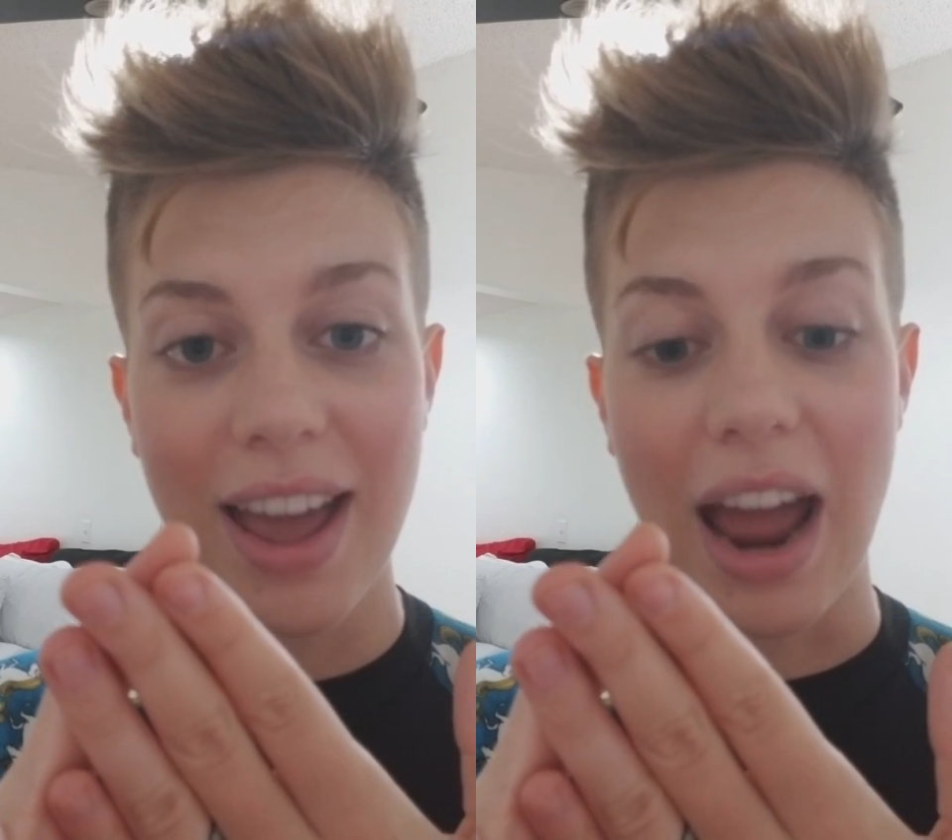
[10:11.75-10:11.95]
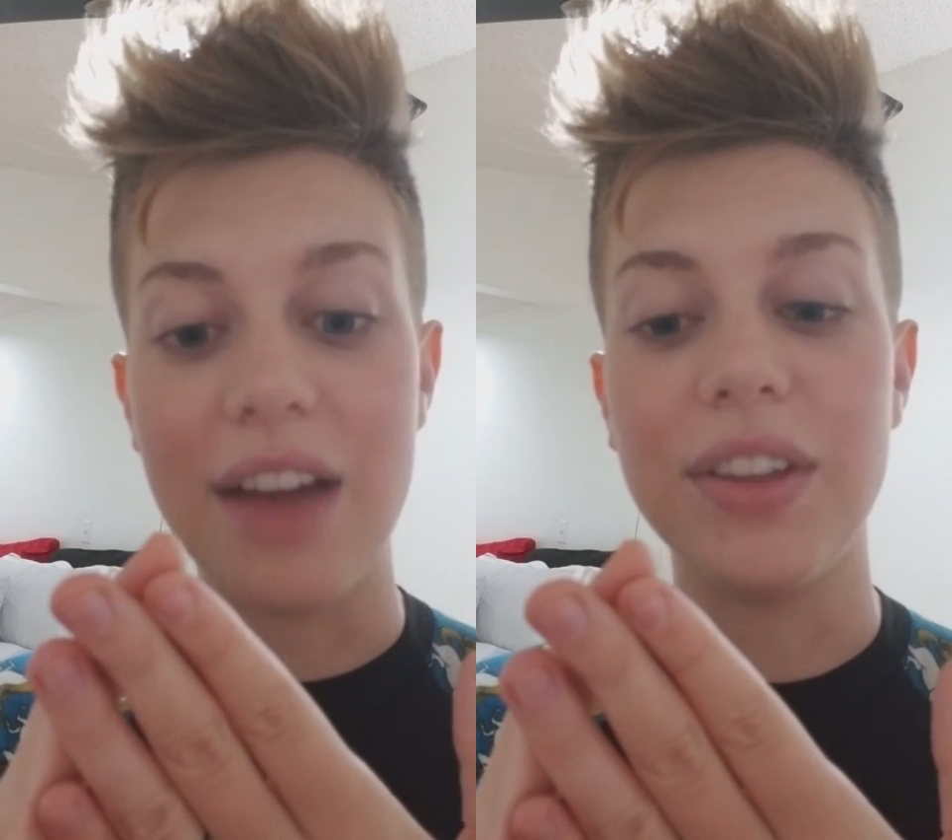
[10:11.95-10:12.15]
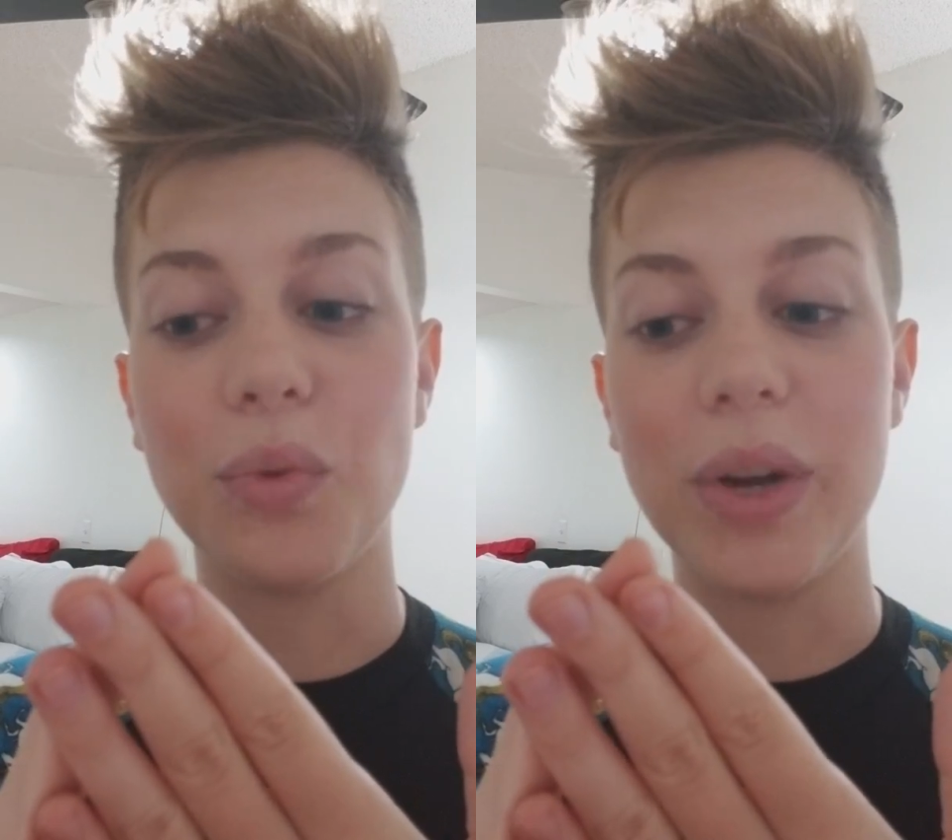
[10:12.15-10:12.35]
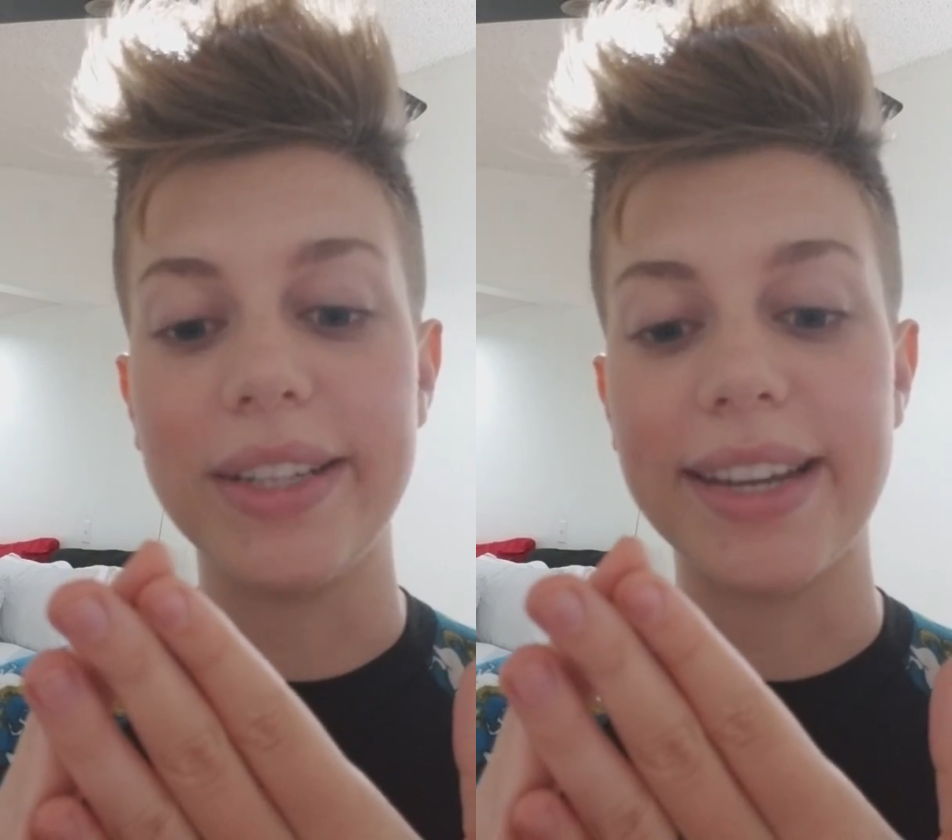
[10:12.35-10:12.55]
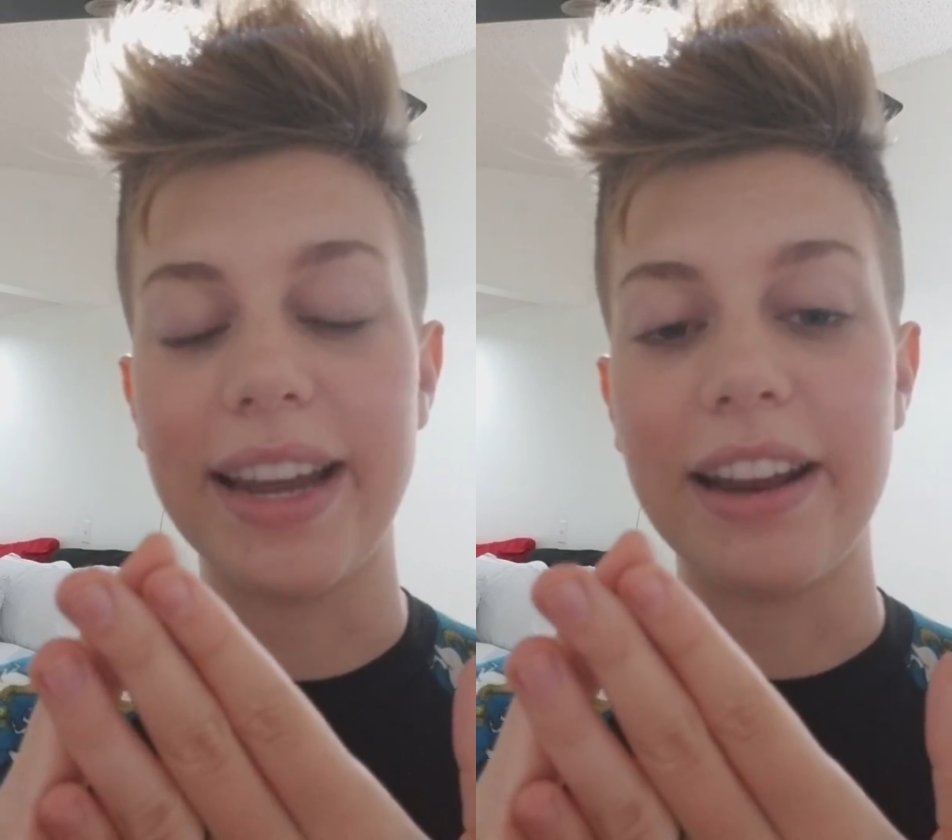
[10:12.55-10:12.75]
and then we
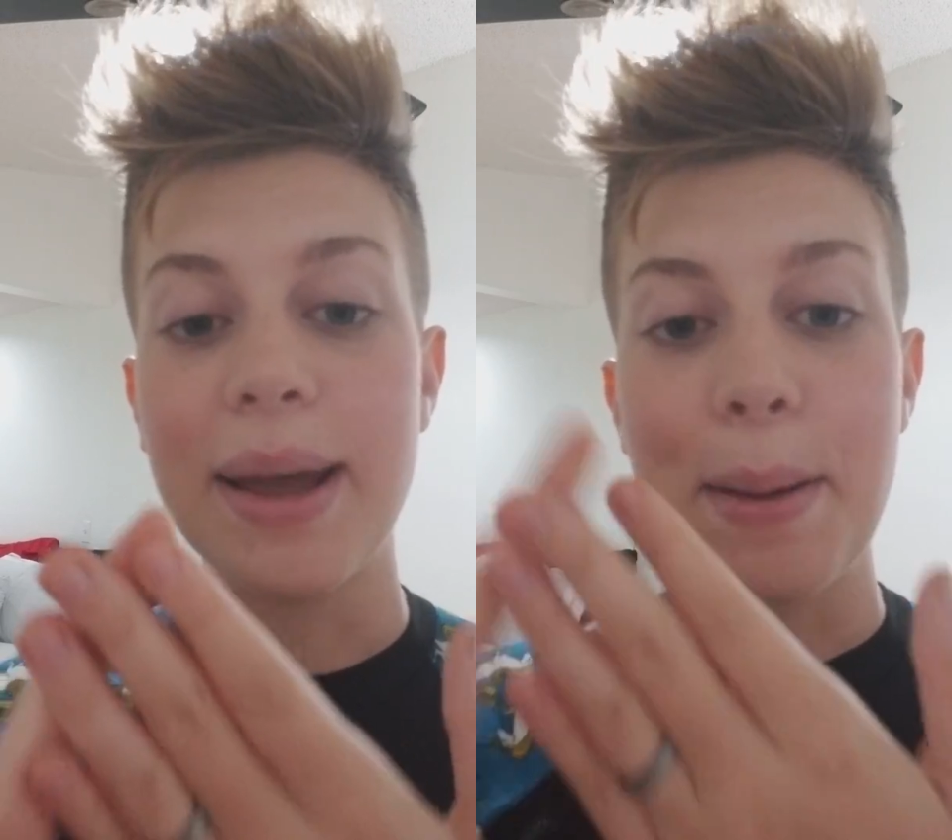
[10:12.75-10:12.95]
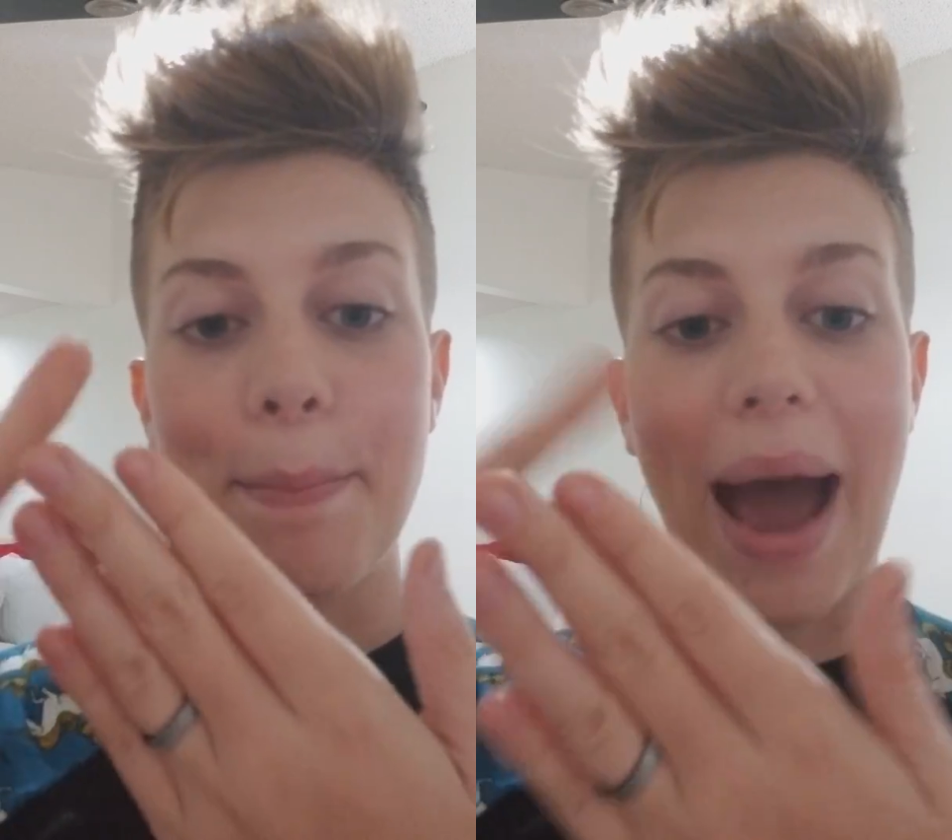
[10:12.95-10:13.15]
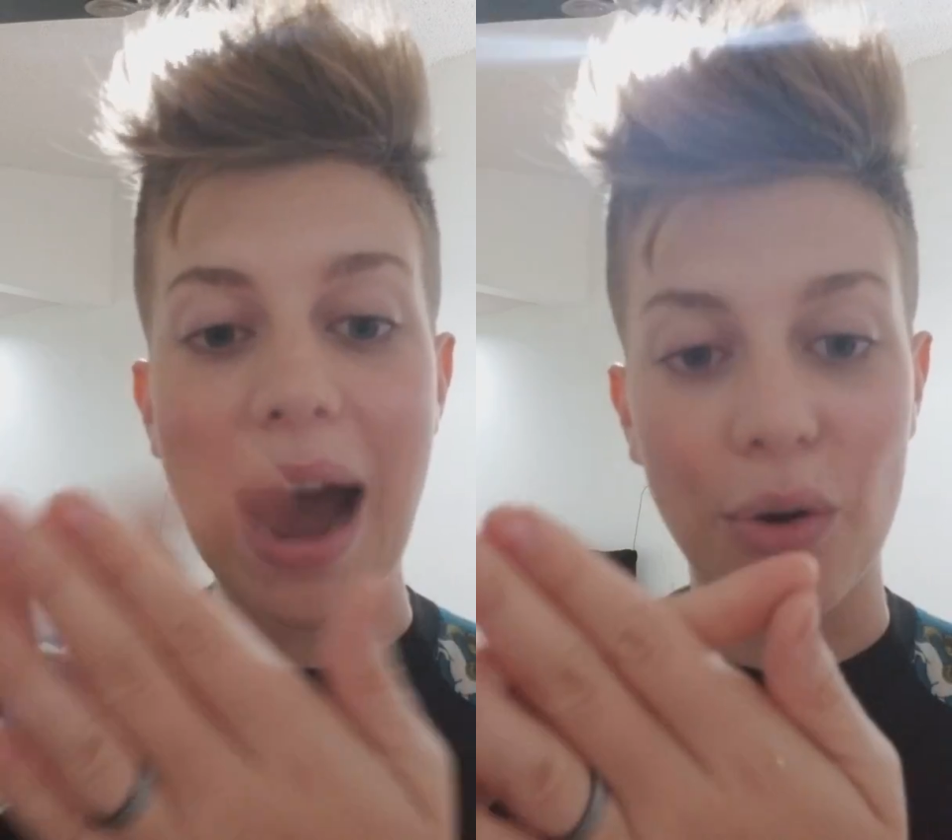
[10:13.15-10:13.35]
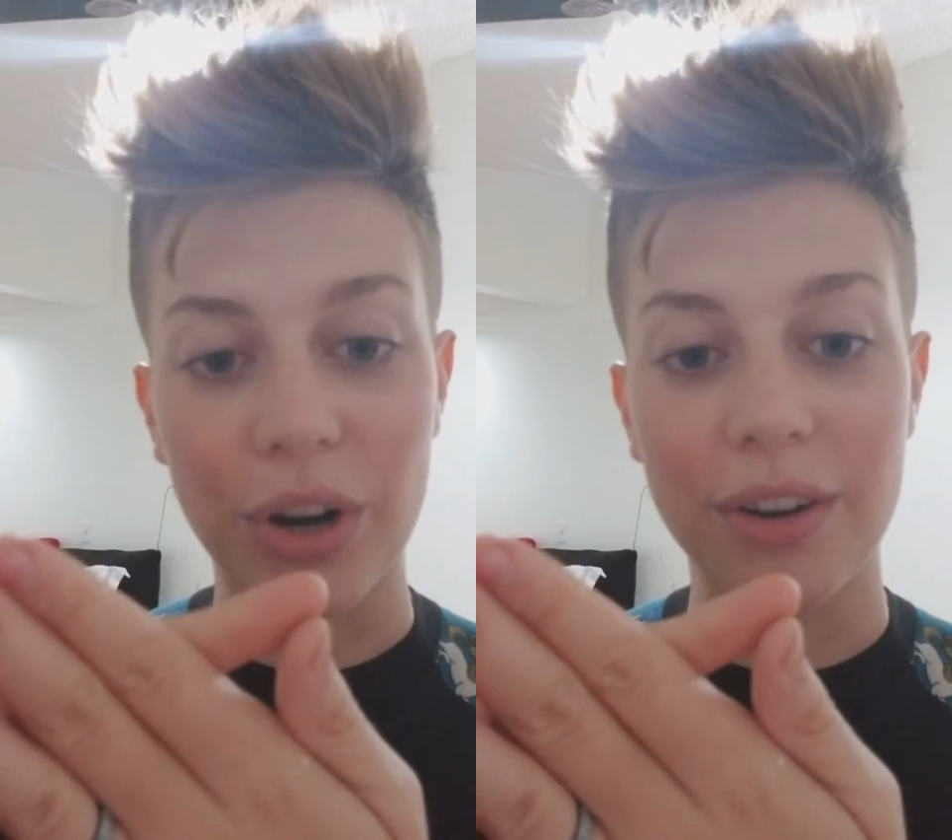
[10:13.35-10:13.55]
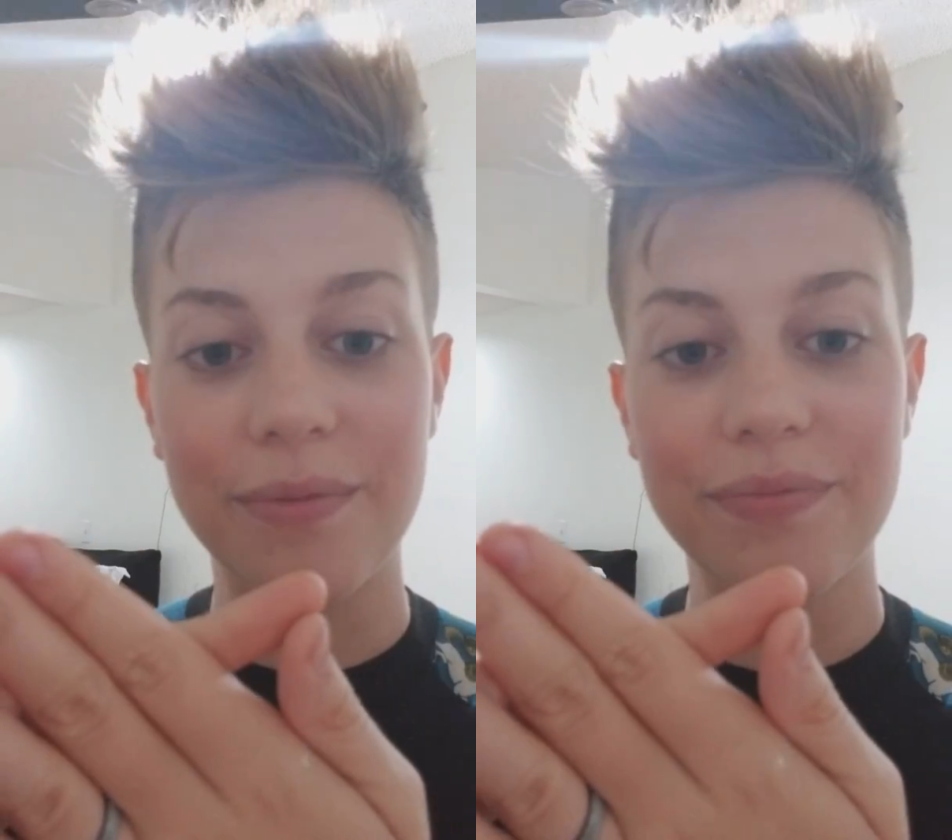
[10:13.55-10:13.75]
did powder.